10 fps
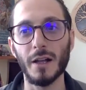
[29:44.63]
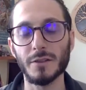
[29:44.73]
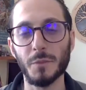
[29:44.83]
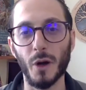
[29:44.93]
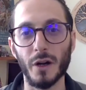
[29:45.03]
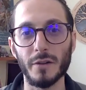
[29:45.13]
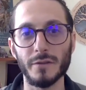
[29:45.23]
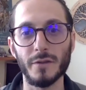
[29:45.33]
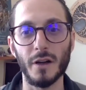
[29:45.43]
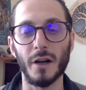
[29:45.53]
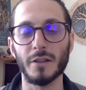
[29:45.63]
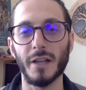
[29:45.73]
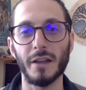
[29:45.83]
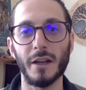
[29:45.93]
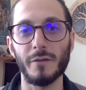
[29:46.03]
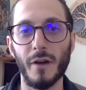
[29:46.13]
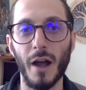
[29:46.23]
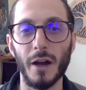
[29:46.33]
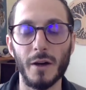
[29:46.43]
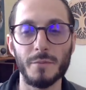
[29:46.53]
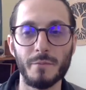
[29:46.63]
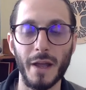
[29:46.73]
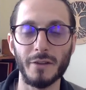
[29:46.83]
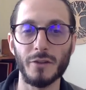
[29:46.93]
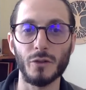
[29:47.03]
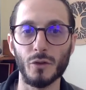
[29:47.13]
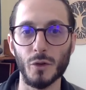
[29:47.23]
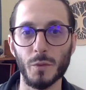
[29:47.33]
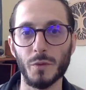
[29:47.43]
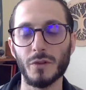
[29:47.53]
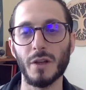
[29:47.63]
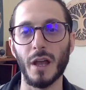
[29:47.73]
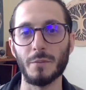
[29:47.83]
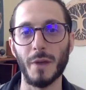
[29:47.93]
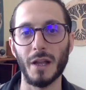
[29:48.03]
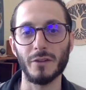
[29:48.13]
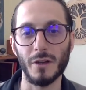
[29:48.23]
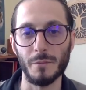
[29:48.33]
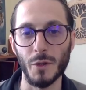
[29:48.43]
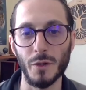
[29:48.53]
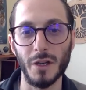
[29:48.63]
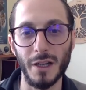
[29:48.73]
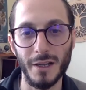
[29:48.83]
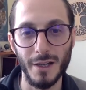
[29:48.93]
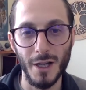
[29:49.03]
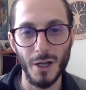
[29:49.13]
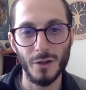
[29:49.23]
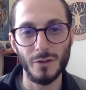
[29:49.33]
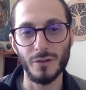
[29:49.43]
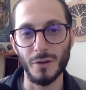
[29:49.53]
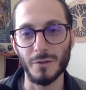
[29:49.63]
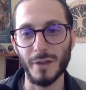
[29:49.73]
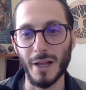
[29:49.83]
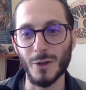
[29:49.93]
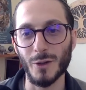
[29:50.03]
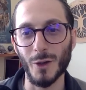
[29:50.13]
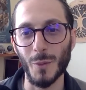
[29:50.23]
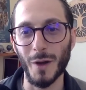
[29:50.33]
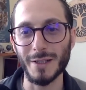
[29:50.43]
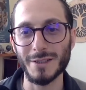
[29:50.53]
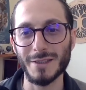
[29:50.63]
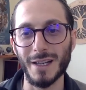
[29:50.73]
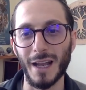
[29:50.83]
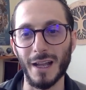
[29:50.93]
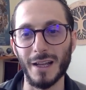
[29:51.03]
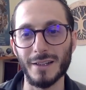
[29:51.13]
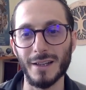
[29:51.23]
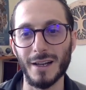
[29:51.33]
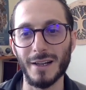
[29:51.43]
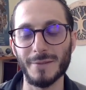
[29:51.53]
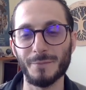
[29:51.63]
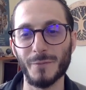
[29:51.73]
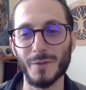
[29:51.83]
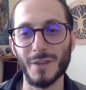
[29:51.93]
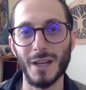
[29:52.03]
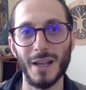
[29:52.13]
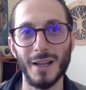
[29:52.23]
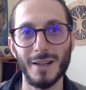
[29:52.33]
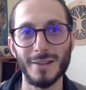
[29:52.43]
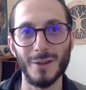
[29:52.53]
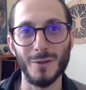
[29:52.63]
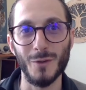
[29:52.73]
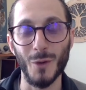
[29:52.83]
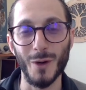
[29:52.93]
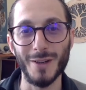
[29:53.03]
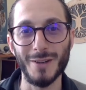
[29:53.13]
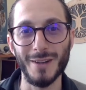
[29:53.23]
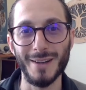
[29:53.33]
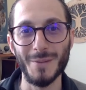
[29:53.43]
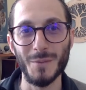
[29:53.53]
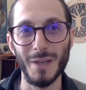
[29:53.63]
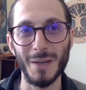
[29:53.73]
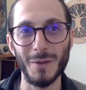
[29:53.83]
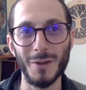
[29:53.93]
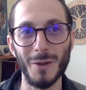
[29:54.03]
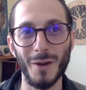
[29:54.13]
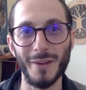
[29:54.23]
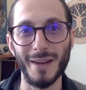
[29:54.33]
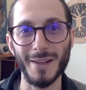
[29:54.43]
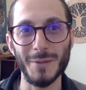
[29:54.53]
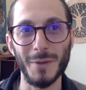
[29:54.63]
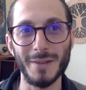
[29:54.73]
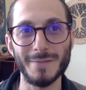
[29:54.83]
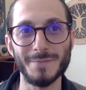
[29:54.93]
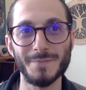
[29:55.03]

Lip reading: as part of our Tending Fire men's groups and men's community. So thank you so much, and look forward to being with you on the next one.